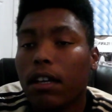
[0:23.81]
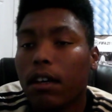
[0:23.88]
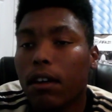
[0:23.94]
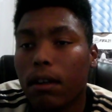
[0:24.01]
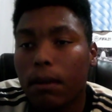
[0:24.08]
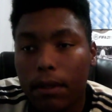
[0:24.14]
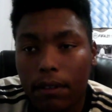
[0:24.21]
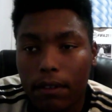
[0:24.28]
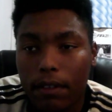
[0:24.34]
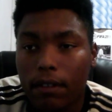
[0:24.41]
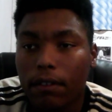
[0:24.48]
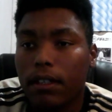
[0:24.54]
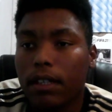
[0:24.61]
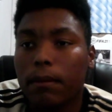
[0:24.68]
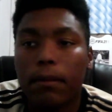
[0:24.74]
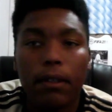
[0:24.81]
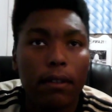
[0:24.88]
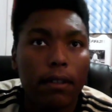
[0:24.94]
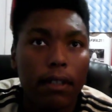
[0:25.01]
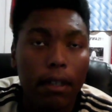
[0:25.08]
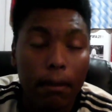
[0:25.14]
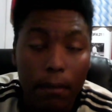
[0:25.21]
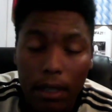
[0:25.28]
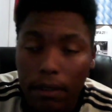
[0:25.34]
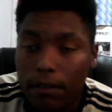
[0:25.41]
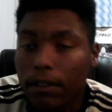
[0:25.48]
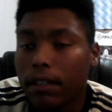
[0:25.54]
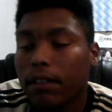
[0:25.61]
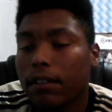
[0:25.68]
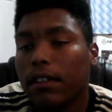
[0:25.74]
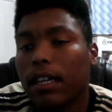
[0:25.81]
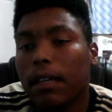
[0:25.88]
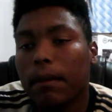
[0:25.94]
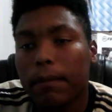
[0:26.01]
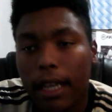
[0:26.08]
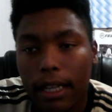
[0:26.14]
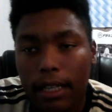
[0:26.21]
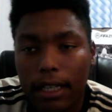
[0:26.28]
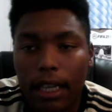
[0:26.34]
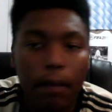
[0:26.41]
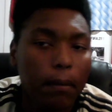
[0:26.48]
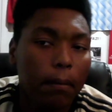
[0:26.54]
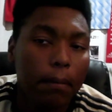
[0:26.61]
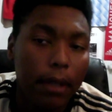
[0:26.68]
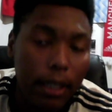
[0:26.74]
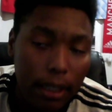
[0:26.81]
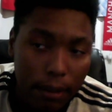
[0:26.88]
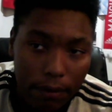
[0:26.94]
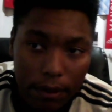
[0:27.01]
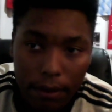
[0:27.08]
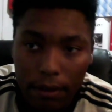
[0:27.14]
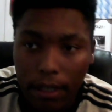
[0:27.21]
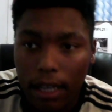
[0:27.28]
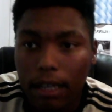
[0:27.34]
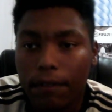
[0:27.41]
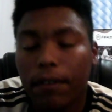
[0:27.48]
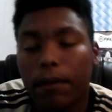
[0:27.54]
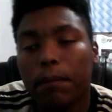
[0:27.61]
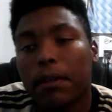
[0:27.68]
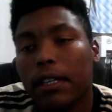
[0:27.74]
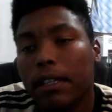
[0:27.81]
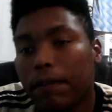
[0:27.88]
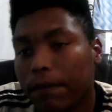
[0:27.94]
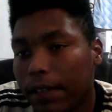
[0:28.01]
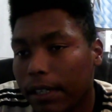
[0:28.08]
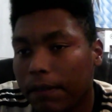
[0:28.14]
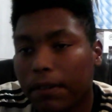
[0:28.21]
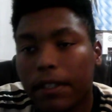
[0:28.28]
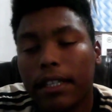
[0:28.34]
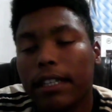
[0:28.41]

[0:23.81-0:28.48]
Oh, what's this team doing? I'm watching this game, that game. I'm playing in real life. I'm playing FIFA.